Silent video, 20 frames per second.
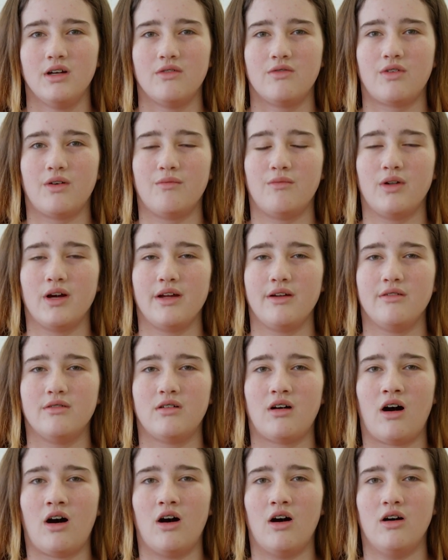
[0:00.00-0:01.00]
from where you
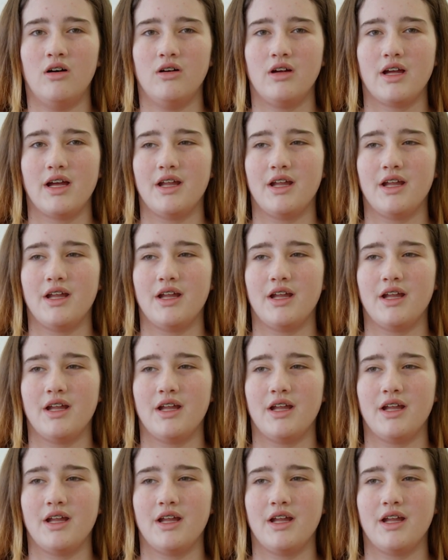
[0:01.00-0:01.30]
are